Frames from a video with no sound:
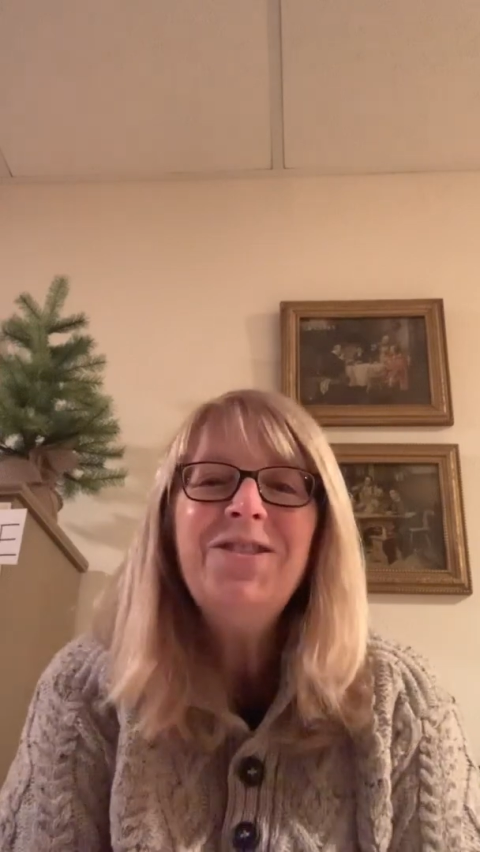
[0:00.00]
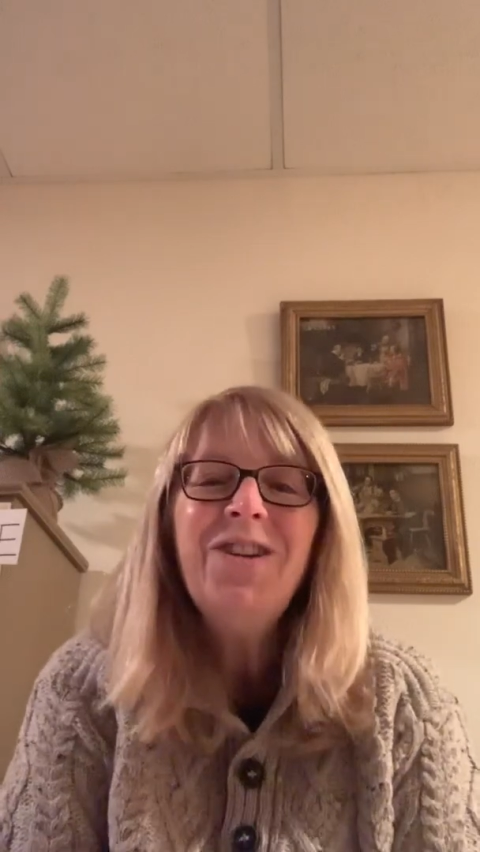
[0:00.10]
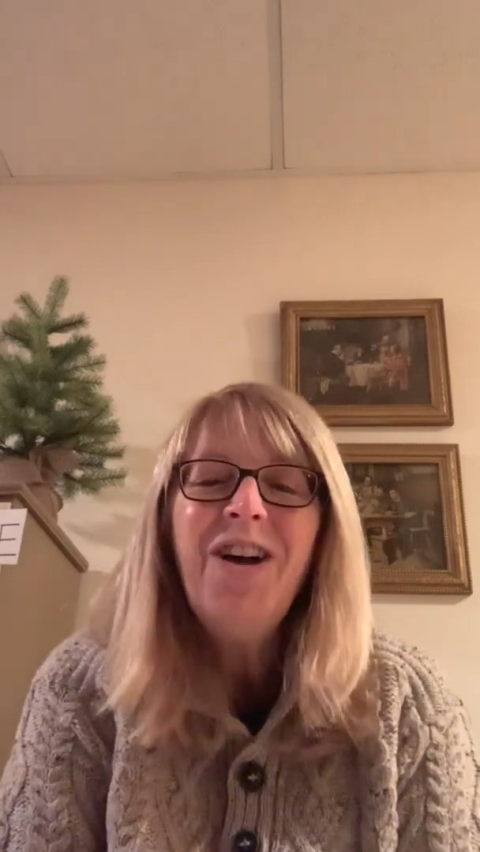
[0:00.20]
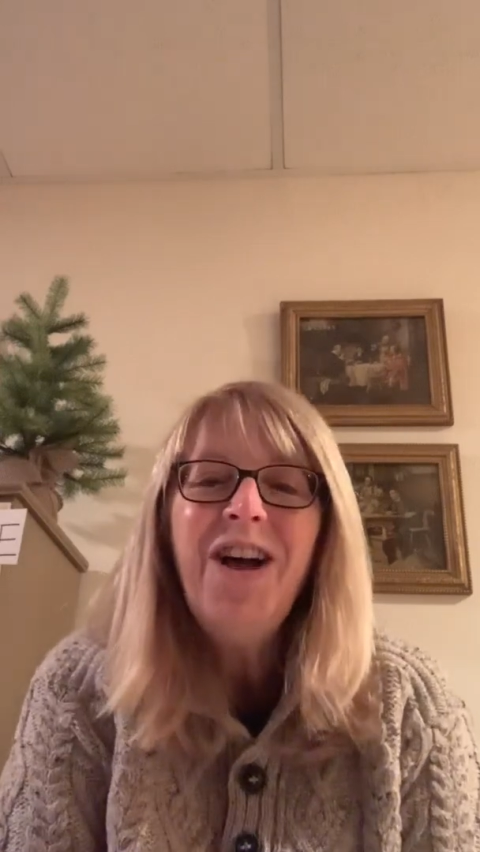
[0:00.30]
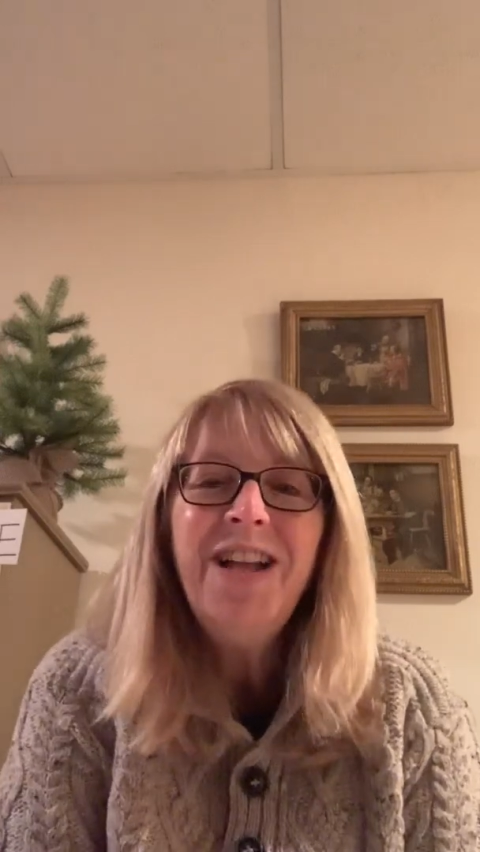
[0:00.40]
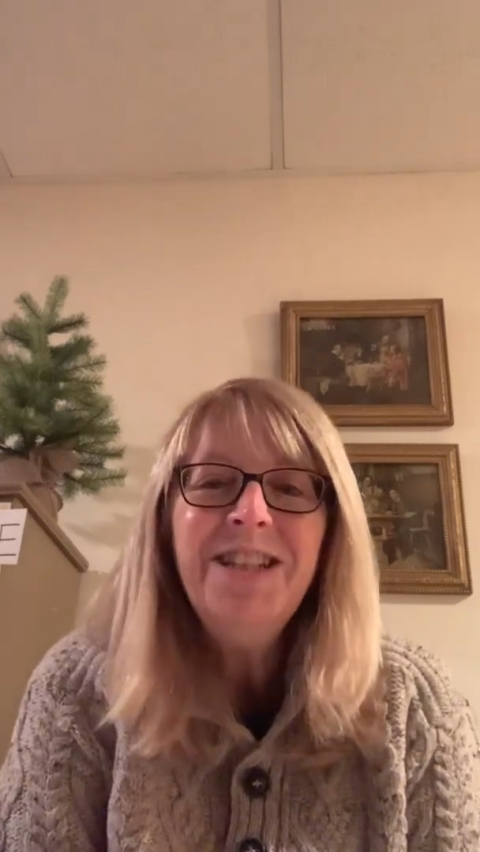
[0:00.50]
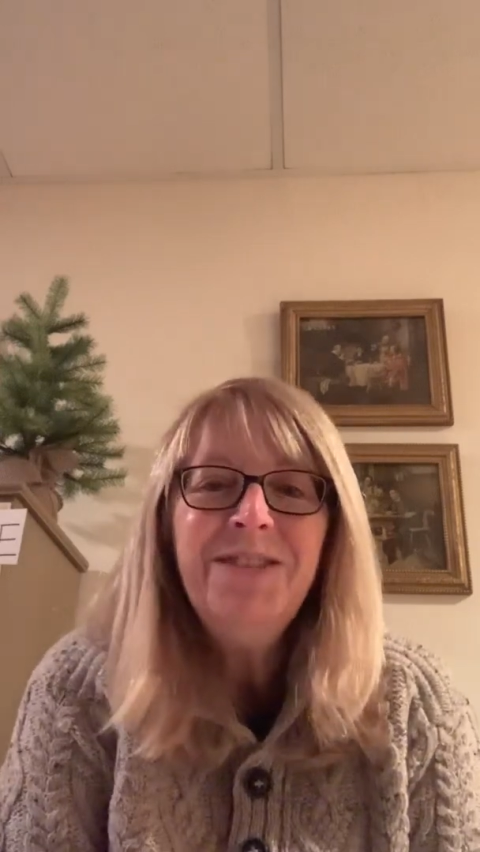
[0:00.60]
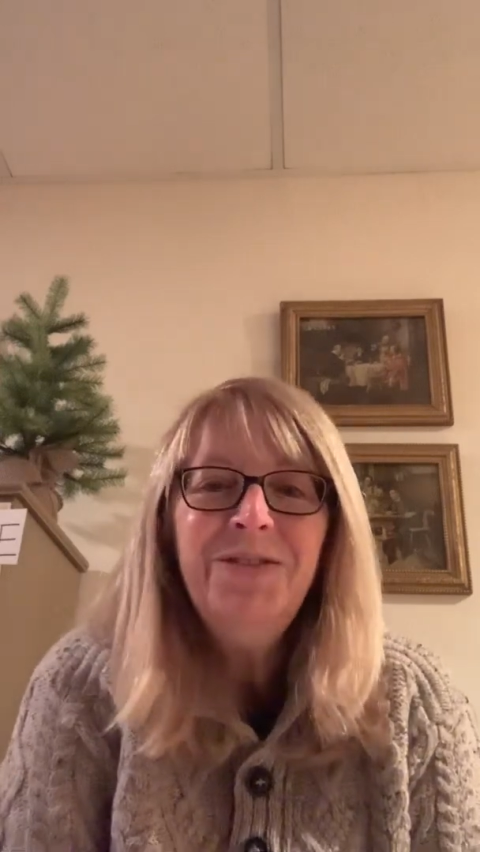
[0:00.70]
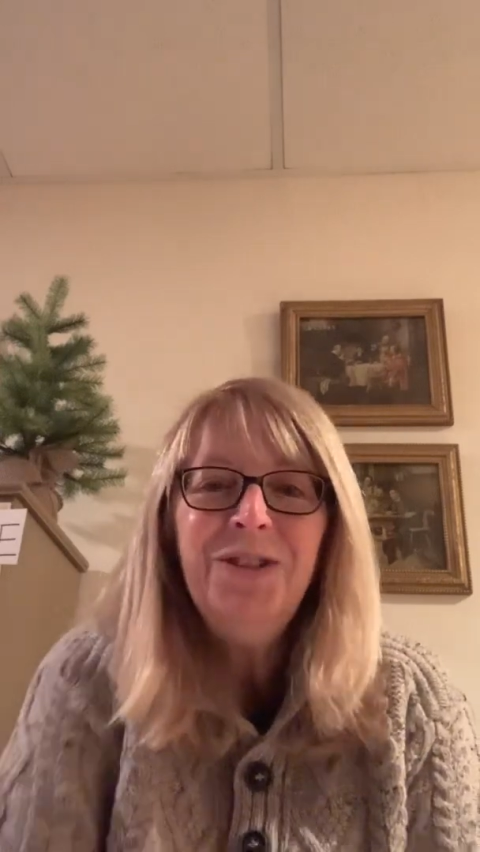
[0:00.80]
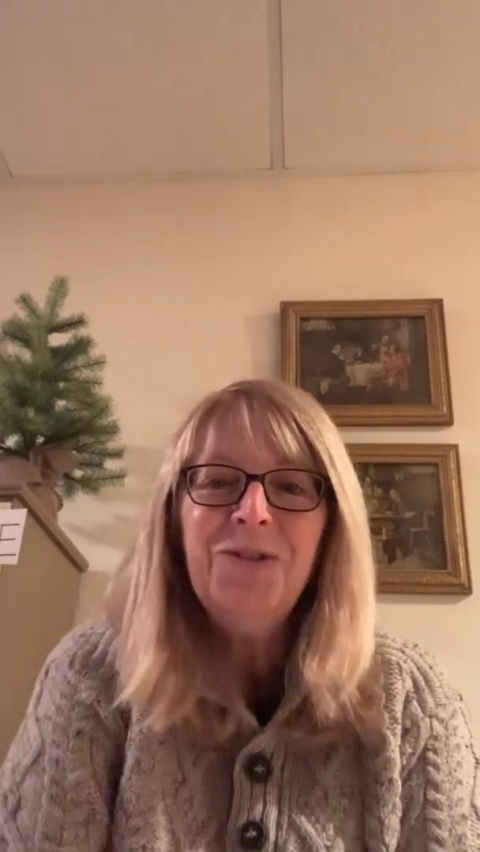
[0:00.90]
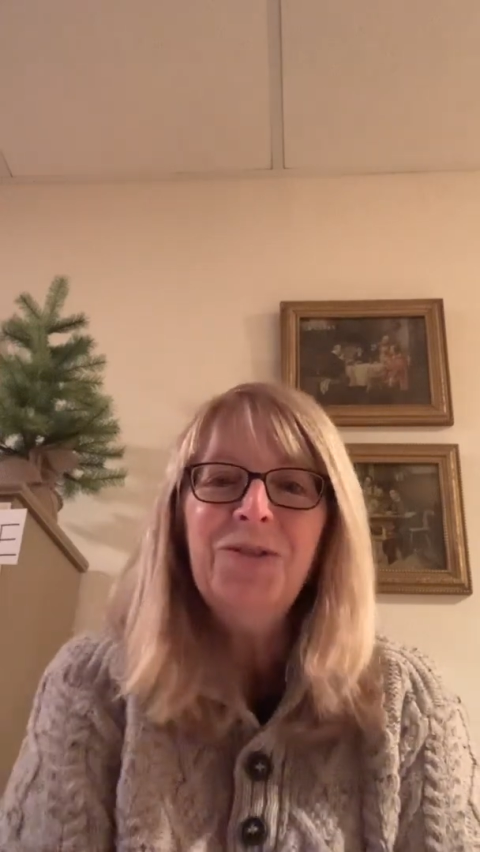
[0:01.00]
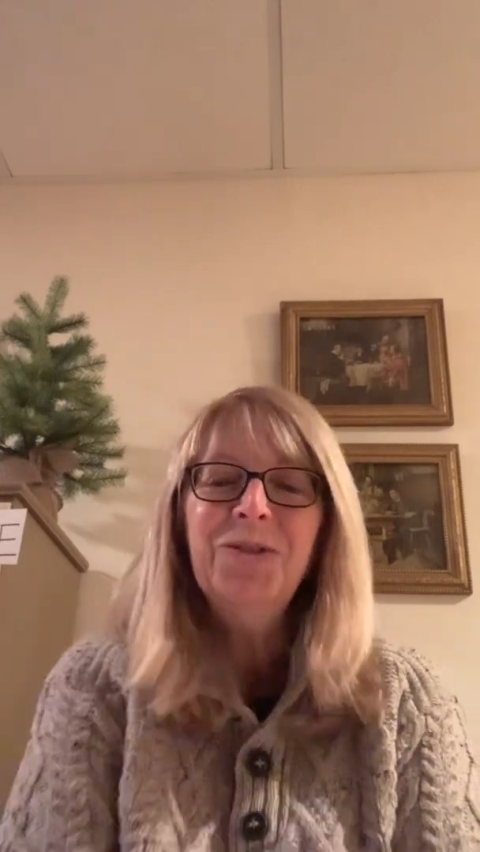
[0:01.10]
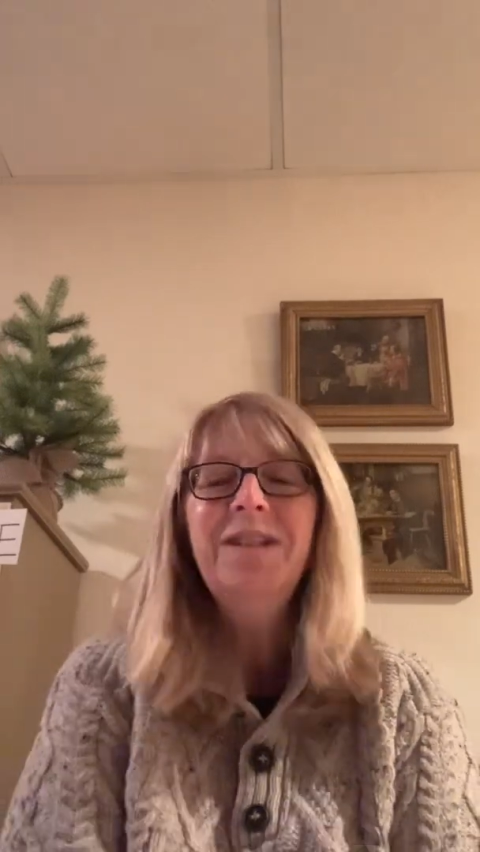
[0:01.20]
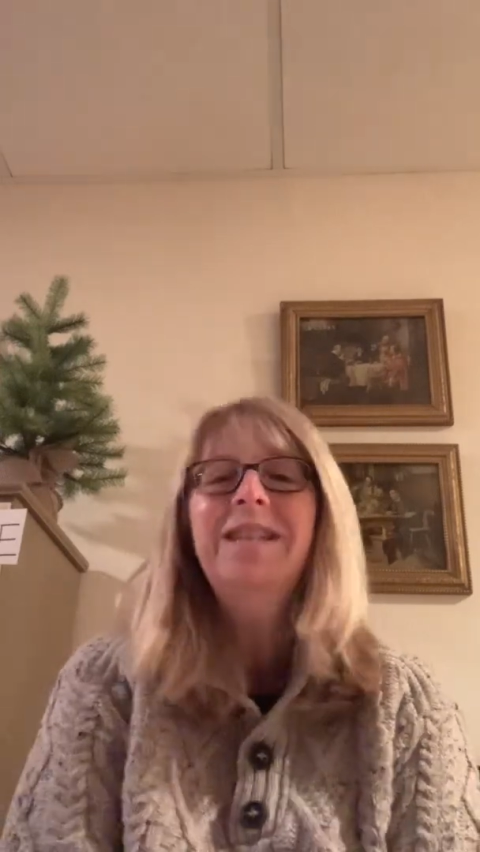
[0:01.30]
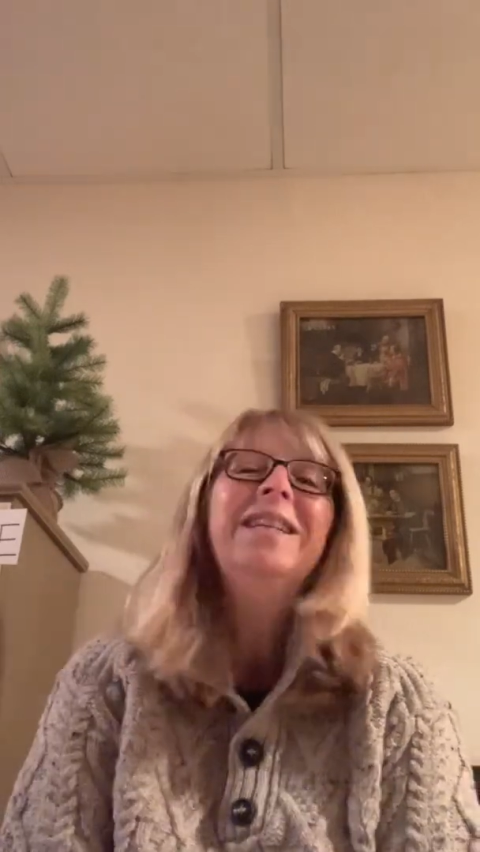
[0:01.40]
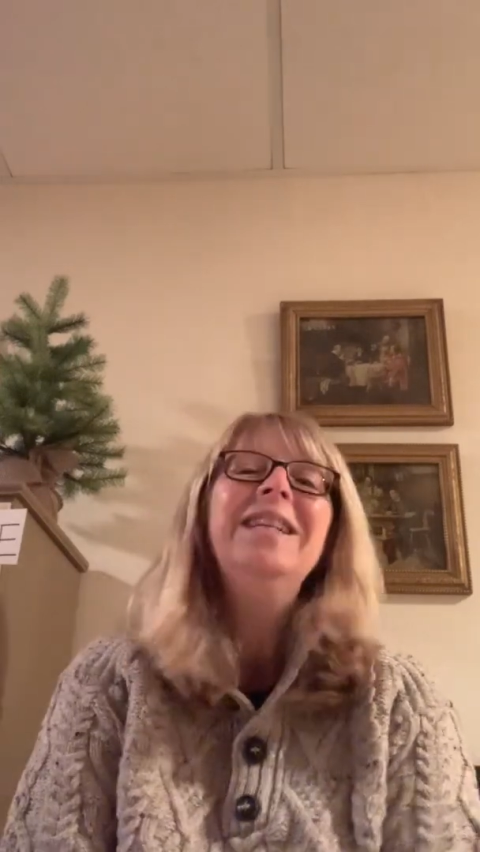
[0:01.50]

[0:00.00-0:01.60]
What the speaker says: to all of you.